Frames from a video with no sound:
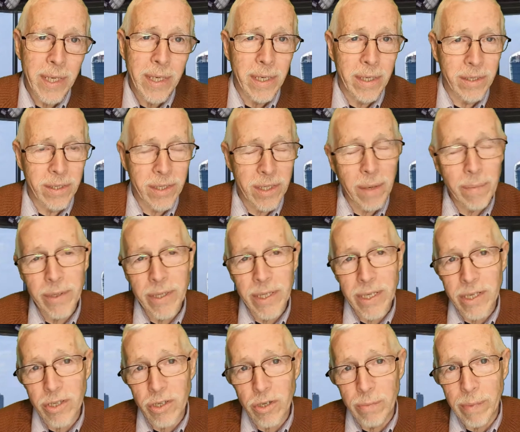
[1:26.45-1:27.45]
Some of
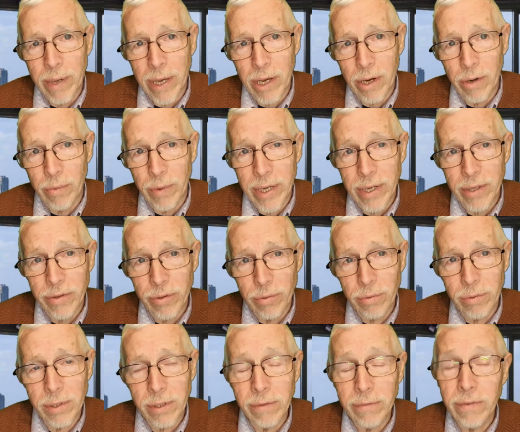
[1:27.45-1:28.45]
these you may already
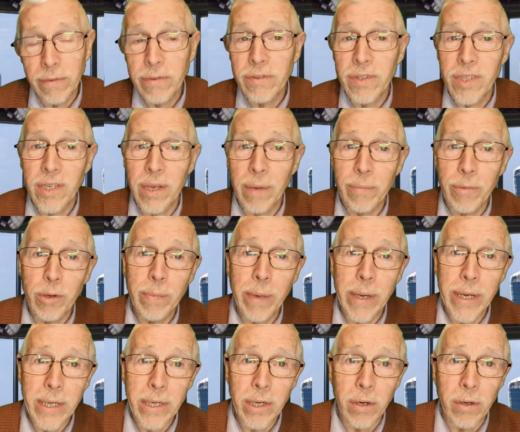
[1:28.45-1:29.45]
thought of, some you
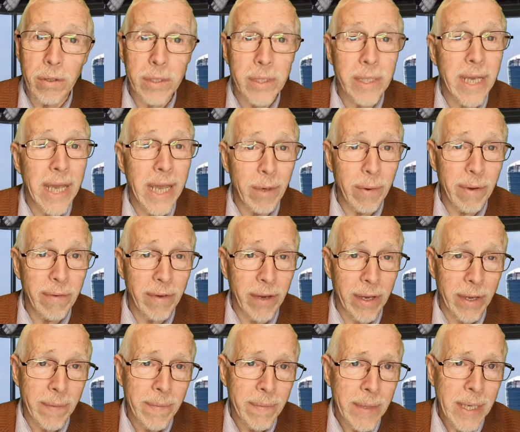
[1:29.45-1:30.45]
may not. However,
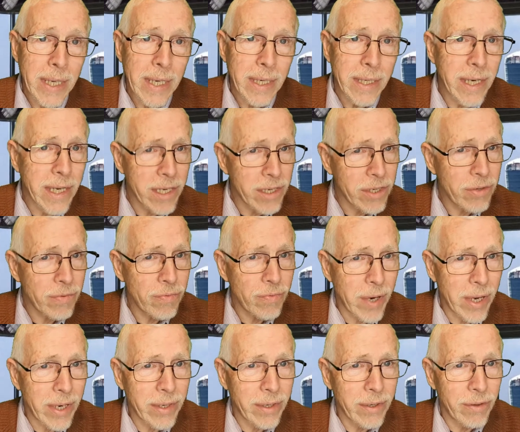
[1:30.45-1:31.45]
let's
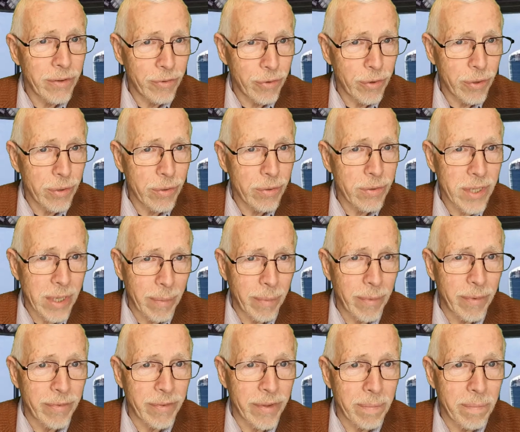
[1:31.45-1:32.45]
run through some
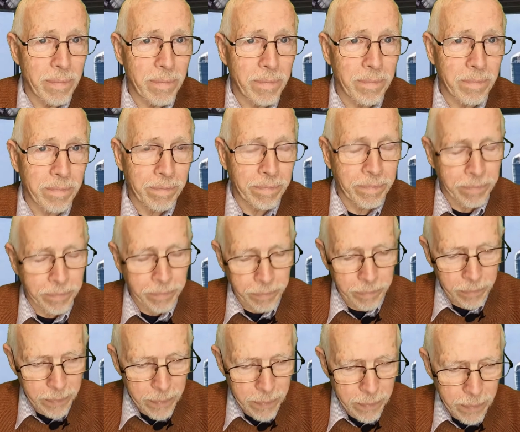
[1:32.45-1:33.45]
of them.
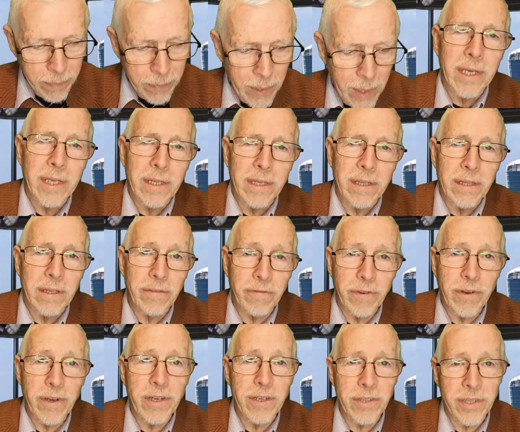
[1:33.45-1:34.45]
The
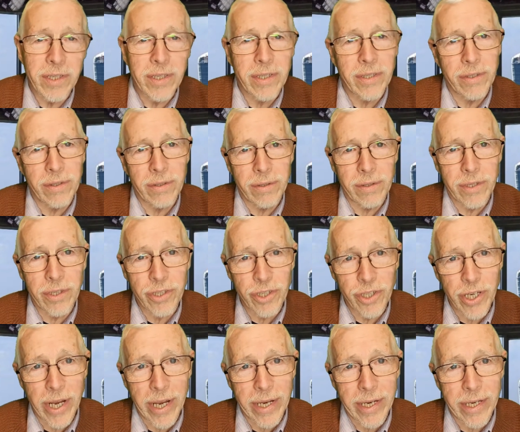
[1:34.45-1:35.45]
first thing to
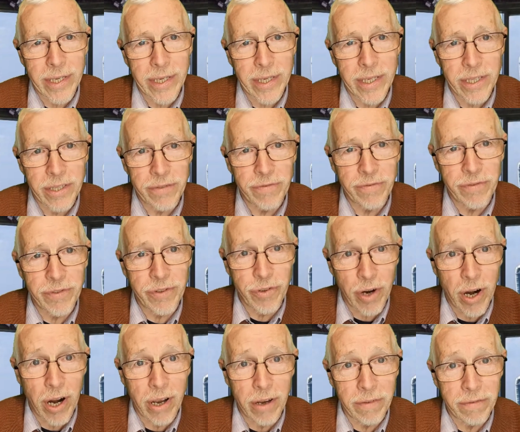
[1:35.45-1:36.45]
check is for
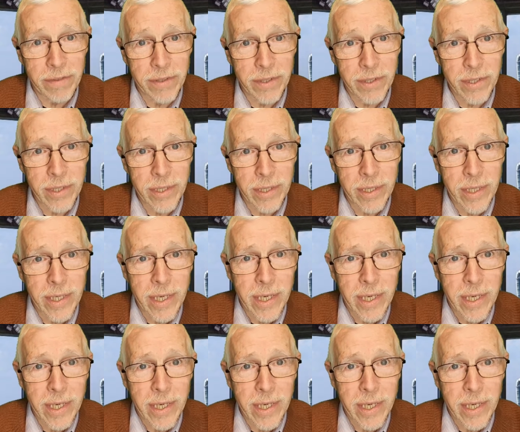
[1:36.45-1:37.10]
drafts.